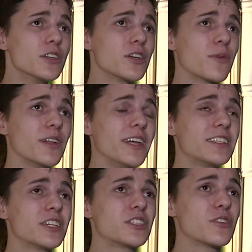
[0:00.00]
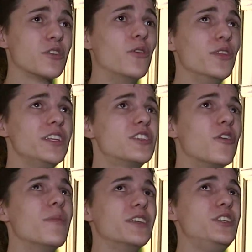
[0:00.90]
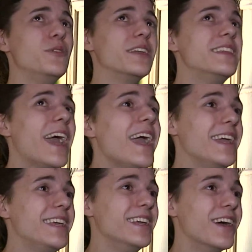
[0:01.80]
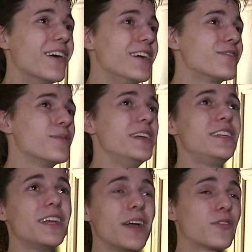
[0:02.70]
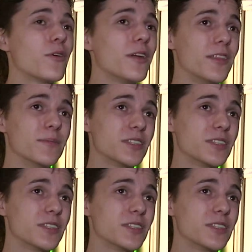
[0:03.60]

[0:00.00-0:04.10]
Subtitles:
So really, it's just there's only so much you can take, you know, information you can have thrown at them.